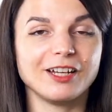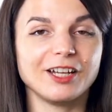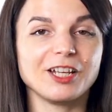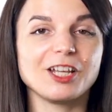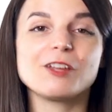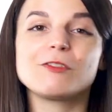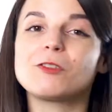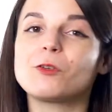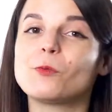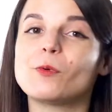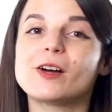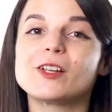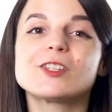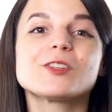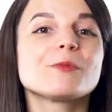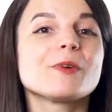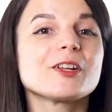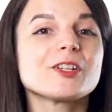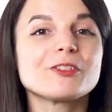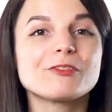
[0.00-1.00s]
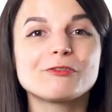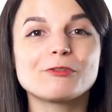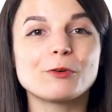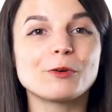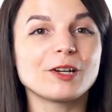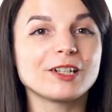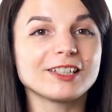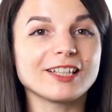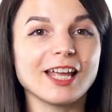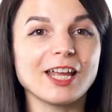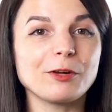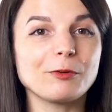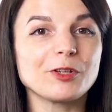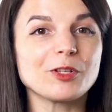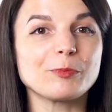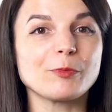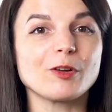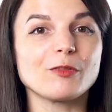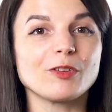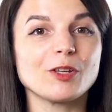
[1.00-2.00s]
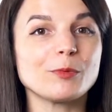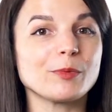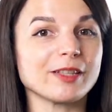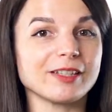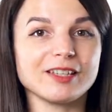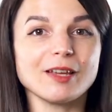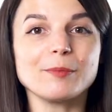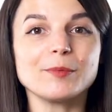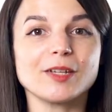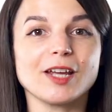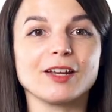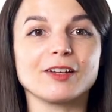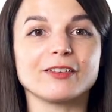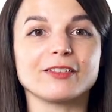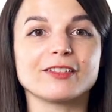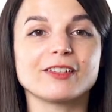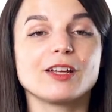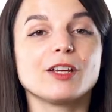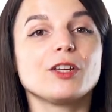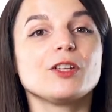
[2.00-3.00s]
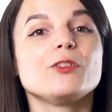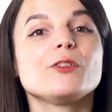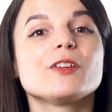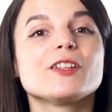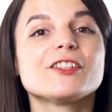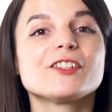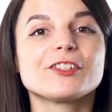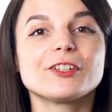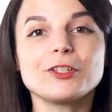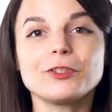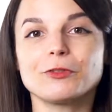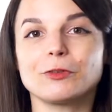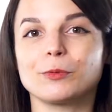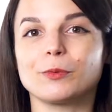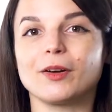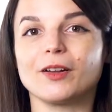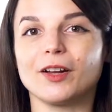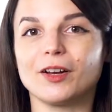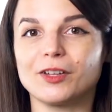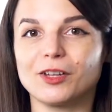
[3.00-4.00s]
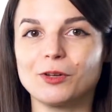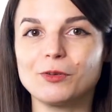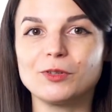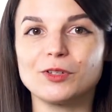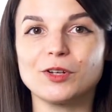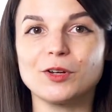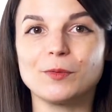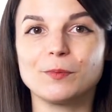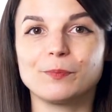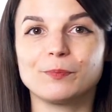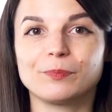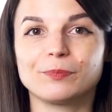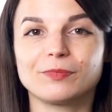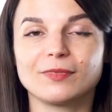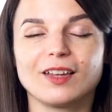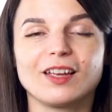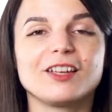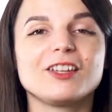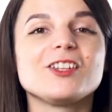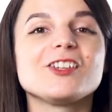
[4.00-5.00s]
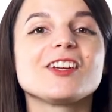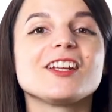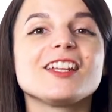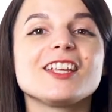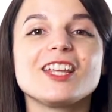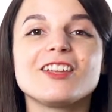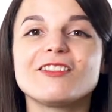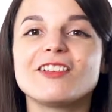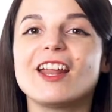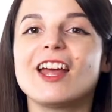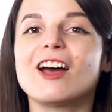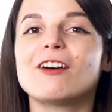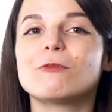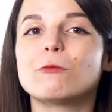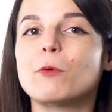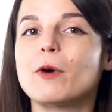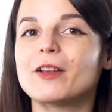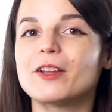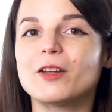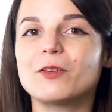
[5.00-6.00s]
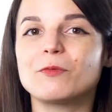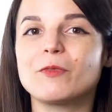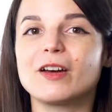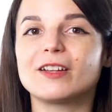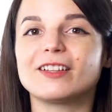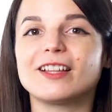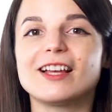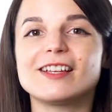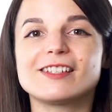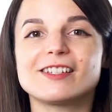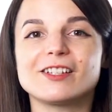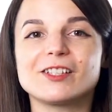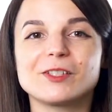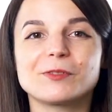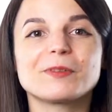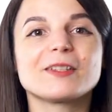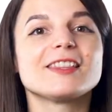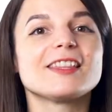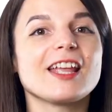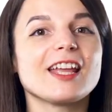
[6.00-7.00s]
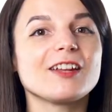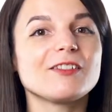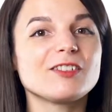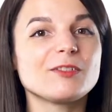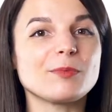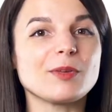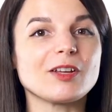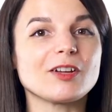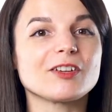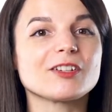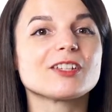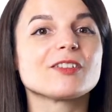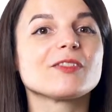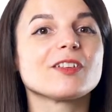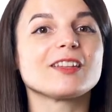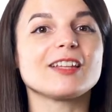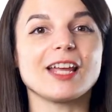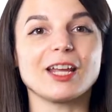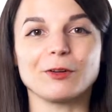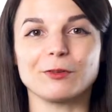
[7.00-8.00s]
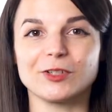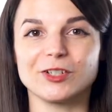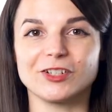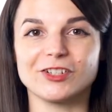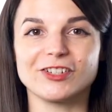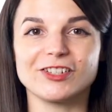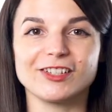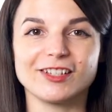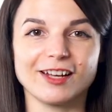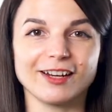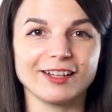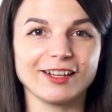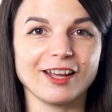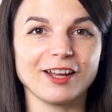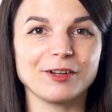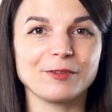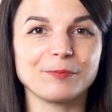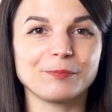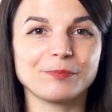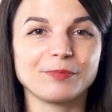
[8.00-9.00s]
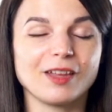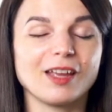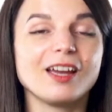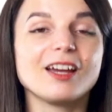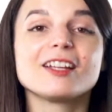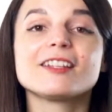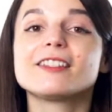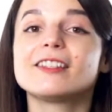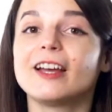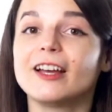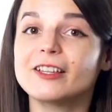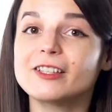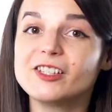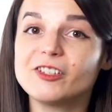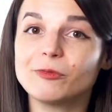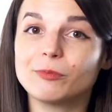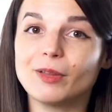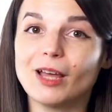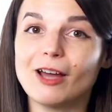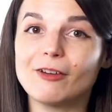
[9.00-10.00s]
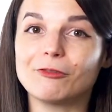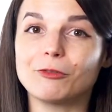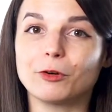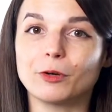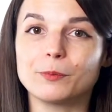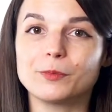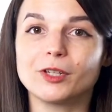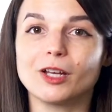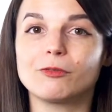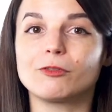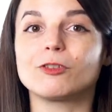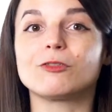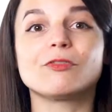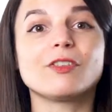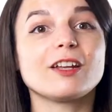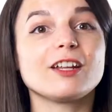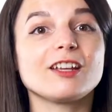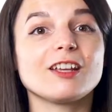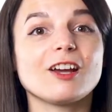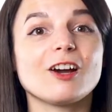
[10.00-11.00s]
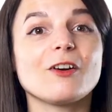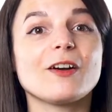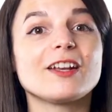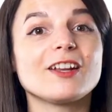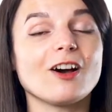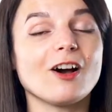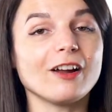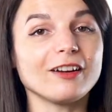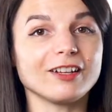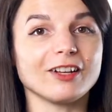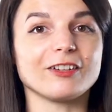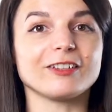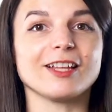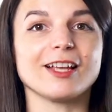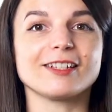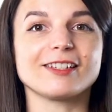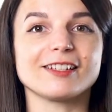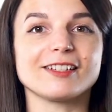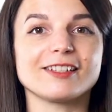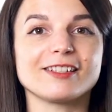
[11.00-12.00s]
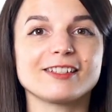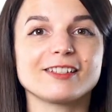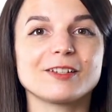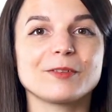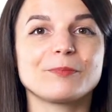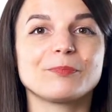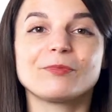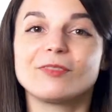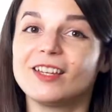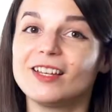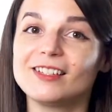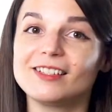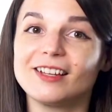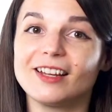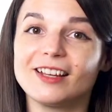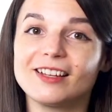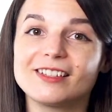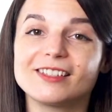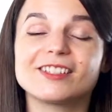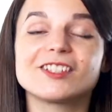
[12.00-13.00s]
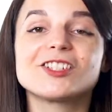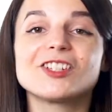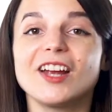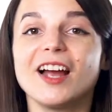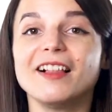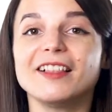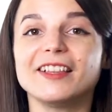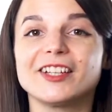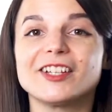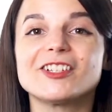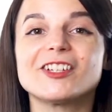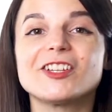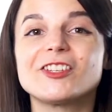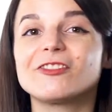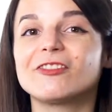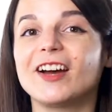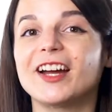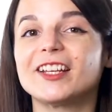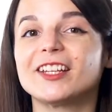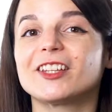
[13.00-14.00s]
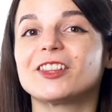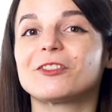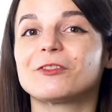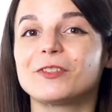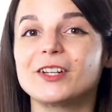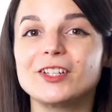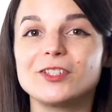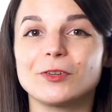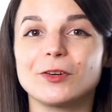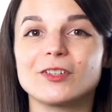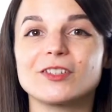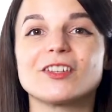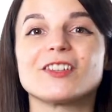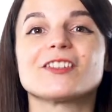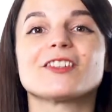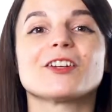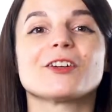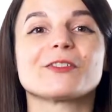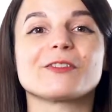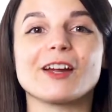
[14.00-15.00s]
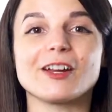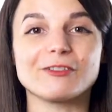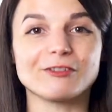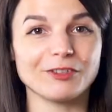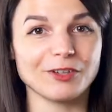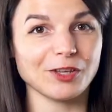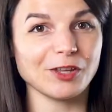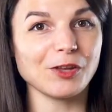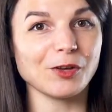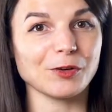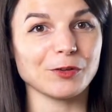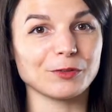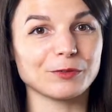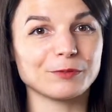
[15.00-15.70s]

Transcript: If you want to watch a foreign language movie with subtitles, you can search for one on YouTube. You can even have one-on-one lessons with native speakers of the language you're studying. Tons of platforms offer video and audio lessons. These days, the challenge is finding the resources that are right for you.